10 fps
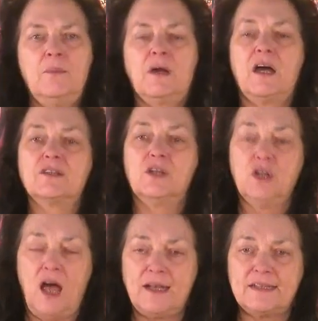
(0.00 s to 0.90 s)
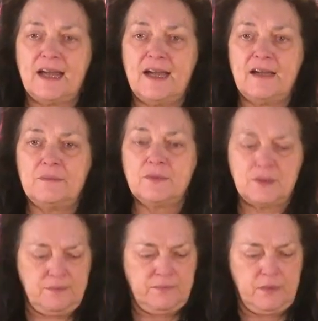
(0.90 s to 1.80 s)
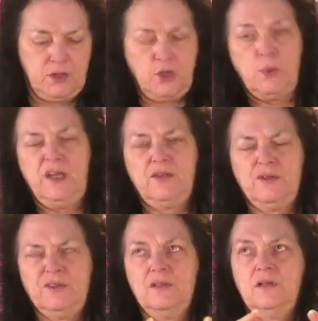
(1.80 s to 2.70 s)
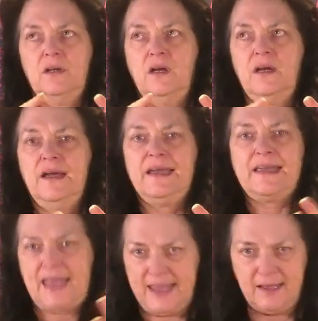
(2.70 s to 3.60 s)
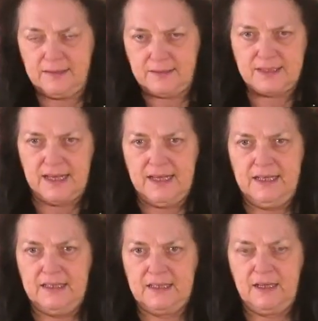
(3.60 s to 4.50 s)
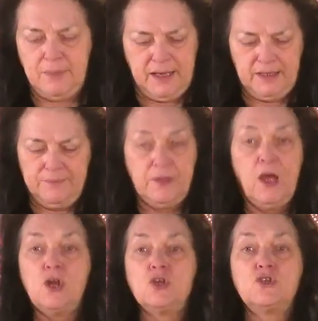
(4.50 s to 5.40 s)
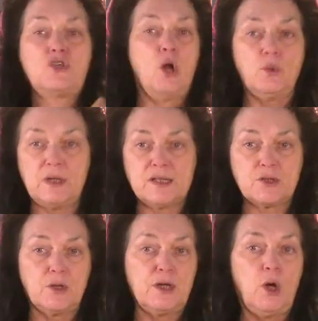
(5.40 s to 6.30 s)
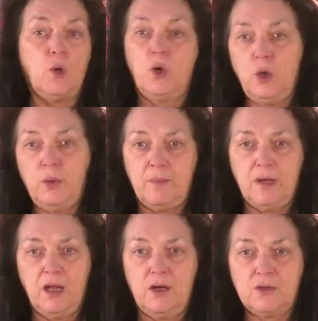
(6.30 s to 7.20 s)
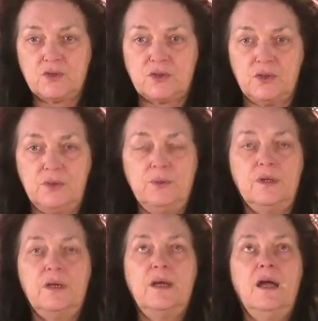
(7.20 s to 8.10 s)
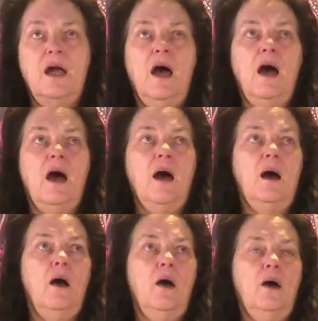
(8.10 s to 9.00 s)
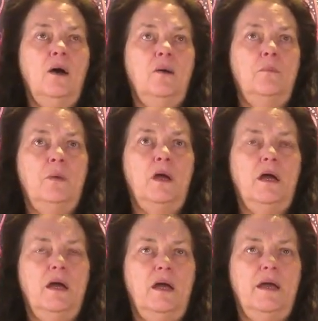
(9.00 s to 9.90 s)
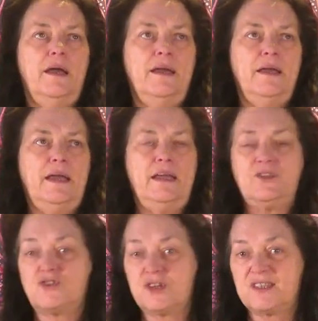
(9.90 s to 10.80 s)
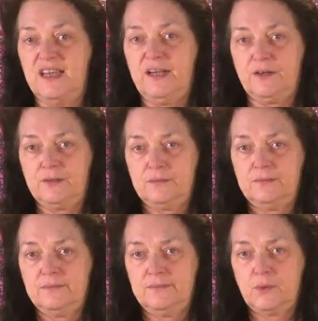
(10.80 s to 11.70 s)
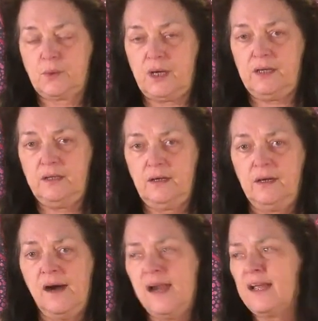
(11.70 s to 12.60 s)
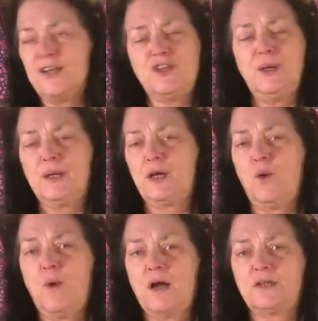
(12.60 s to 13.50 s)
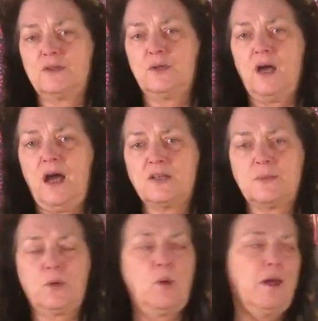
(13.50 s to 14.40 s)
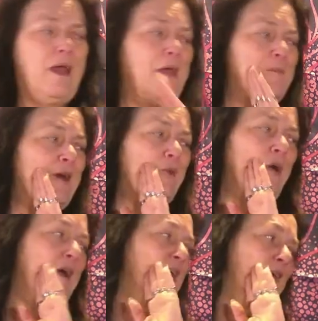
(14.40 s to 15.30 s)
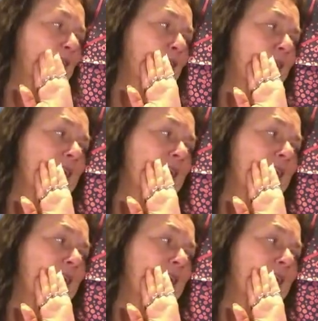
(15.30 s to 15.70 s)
Because a lot of times you either can't say anything about it, don't necessarily know who it belongs to. Um, it's just there, okay? Because you ain't going to go walking through the hospital going, hey, by the way, you're going to